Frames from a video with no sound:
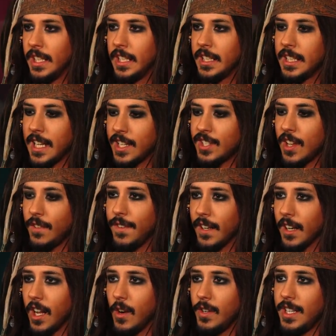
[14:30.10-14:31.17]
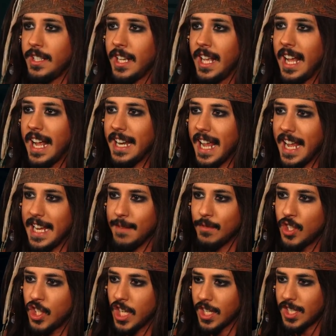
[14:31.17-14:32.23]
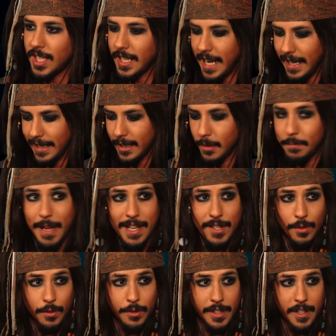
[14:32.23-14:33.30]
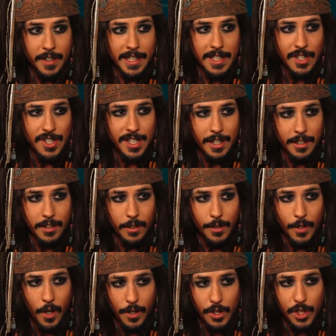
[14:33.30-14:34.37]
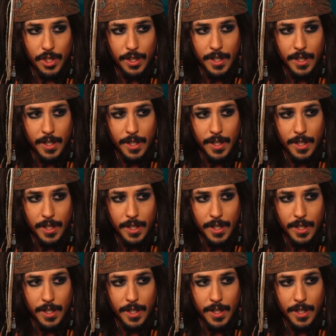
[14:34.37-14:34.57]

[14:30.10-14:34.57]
Get yourself it loaded. And aim just at that little bezel there. Can you see the little notch?